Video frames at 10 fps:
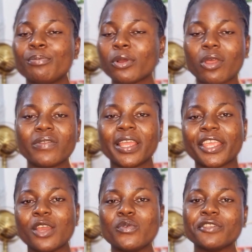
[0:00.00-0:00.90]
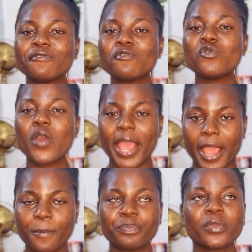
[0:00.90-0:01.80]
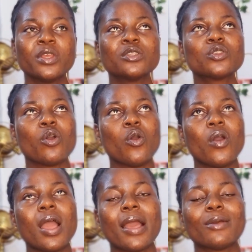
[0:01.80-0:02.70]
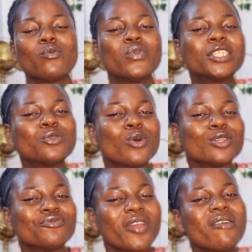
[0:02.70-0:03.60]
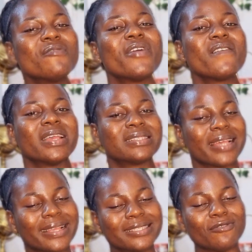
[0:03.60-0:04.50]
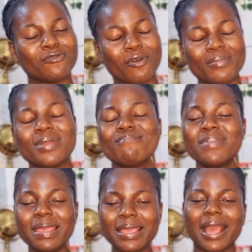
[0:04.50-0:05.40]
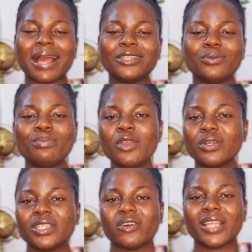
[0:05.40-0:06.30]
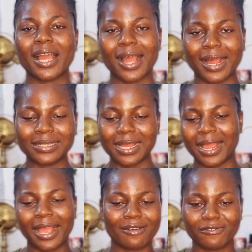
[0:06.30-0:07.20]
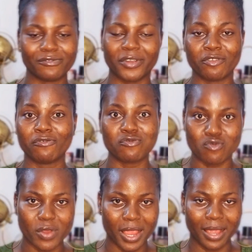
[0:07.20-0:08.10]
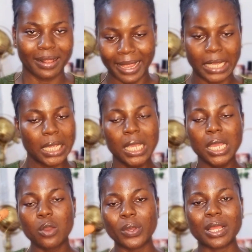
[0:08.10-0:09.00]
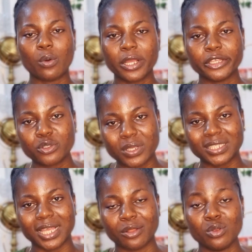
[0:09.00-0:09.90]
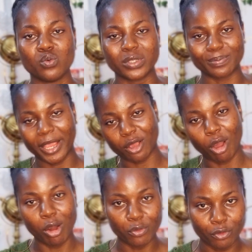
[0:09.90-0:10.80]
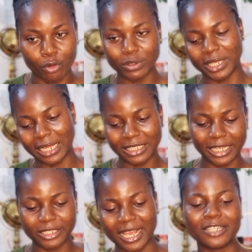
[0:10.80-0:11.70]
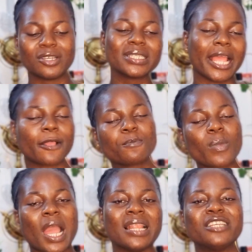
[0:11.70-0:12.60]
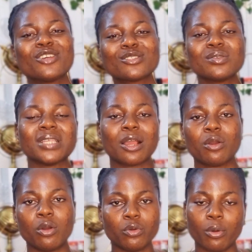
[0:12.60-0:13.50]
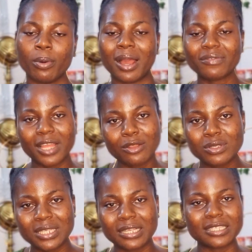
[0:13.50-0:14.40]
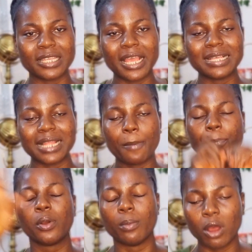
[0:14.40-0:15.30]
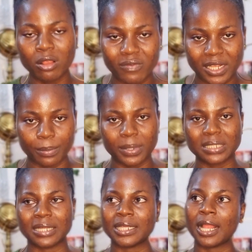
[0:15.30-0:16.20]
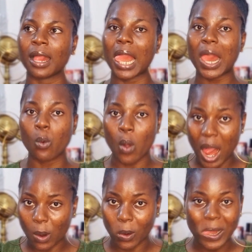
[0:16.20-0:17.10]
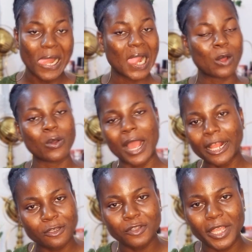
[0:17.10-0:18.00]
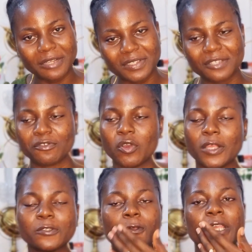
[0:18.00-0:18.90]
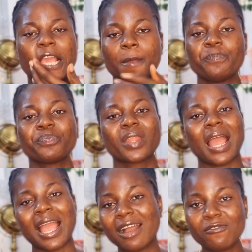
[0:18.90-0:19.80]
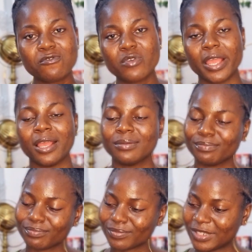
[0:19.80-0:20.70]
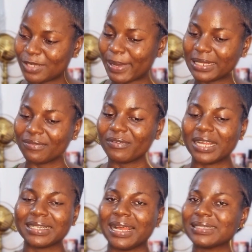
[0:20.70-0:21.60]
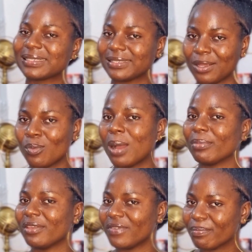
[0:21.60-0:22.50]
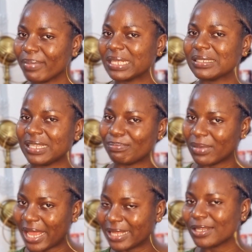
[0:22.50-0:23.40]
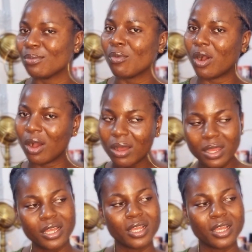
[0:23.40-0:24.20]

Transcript: the both of them came with full hair. So, which was very, very exciting for me. Me, and, me on the other hand, I have very full hair. Like, when I walk into a salon with my cornrow, they are, they are just like, and they just lose a cornrow. But after losing it, the hair is like, boom, all over the place. And they're like, wow, I don't know how this full hair. So, yeah, I have full hair. Despite the fact that the more I'm giving birth, the, hair, the more